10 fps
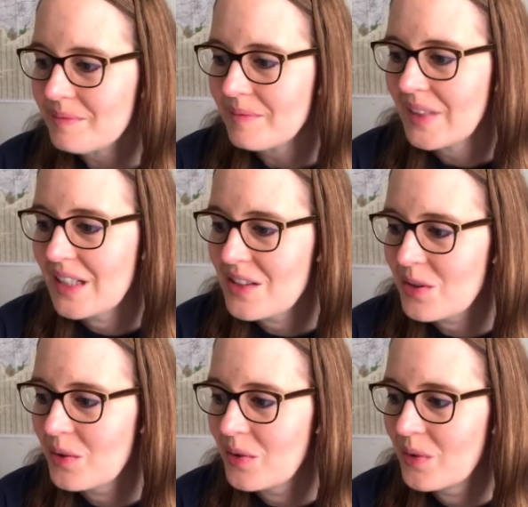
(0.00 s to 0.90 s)

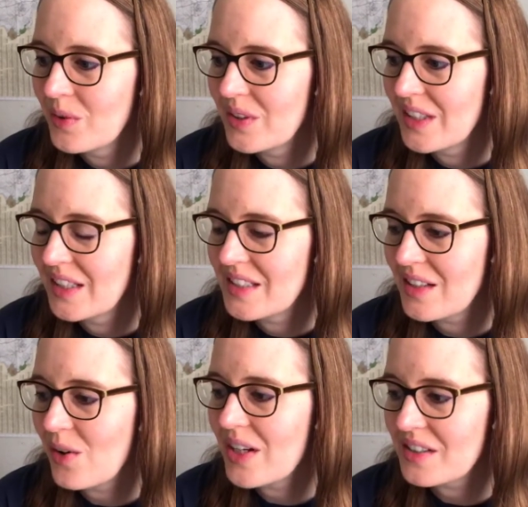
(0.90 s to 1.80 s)
So let's see.
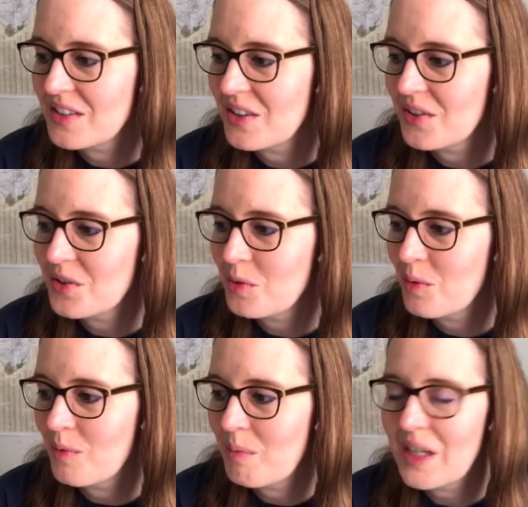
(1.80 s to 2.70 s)
Oh yeah, it's also
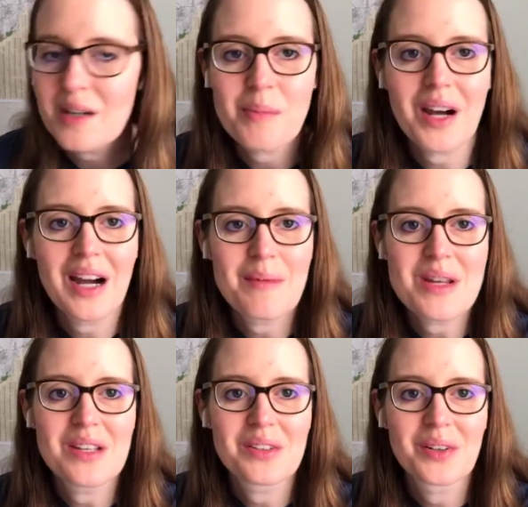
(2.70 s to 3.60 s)
pick up a
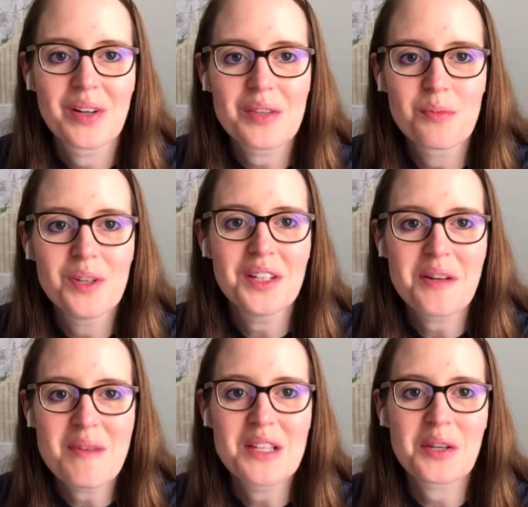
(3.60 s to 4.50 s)
hobby. So it's really
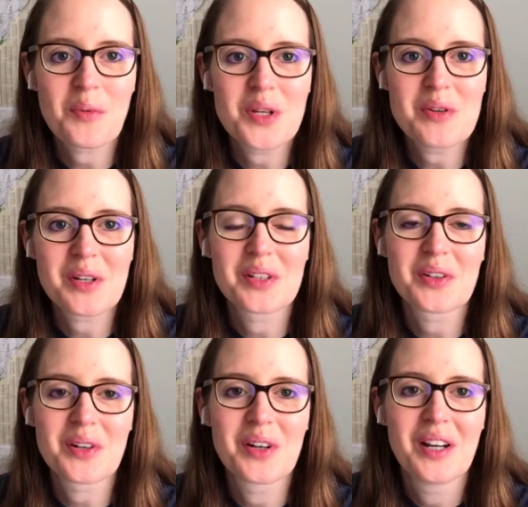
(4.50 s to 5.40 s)
amazing what you can
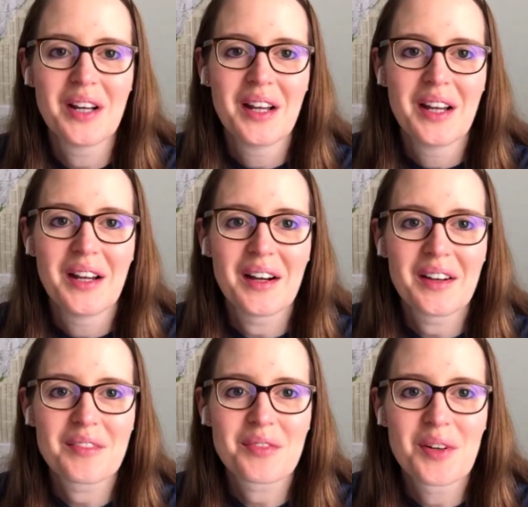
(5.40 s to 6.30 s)
learn
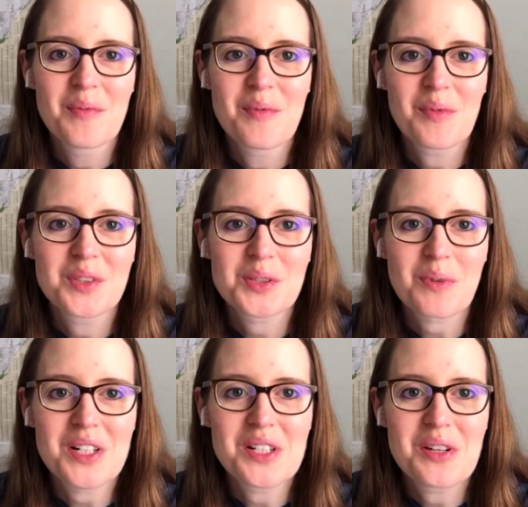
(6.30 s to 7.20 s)
from just
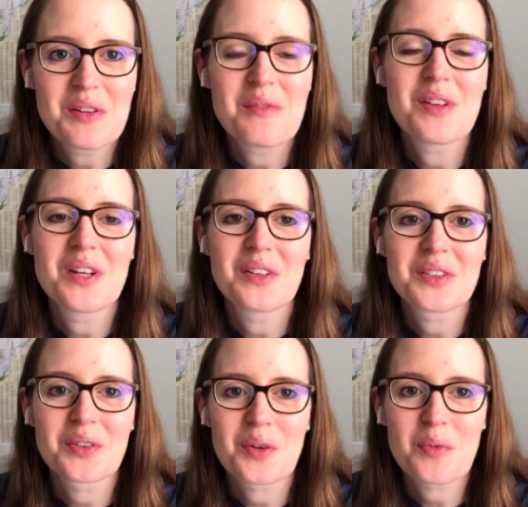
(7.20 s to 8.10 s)
watching YouTube videos
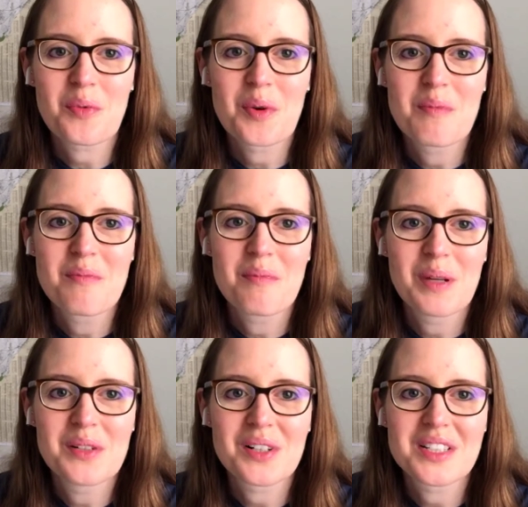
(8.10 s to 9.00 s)
or from
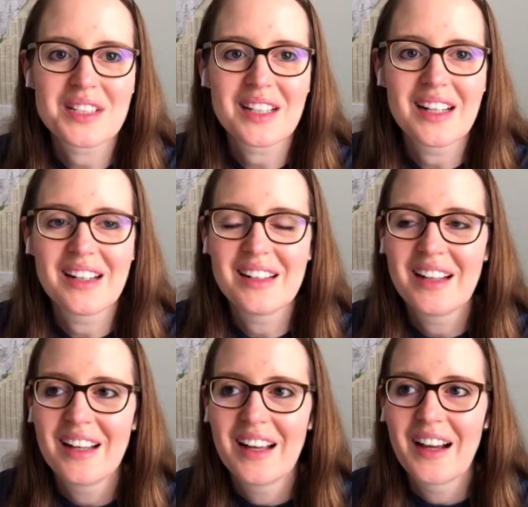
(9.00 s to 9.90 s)
Pinterest. And
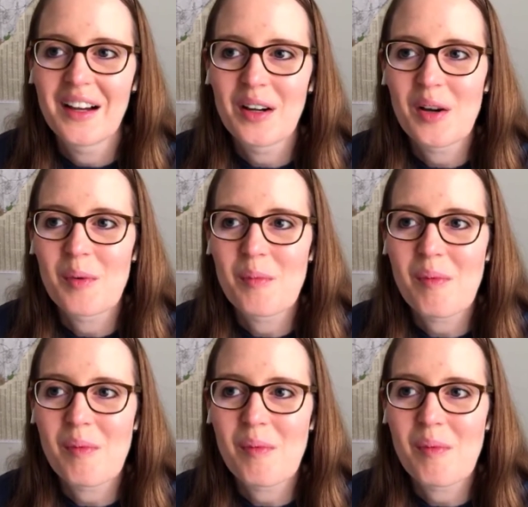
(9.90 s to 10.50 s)
I'm